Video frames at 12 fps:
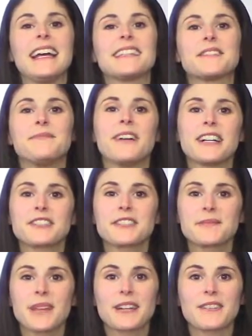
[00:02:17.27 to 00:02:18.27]
It's a
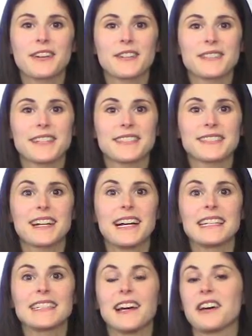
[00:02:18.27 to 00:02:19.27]
mushroom that grows on the
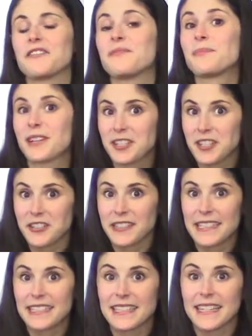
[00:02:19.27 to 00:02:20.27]
side of birch trees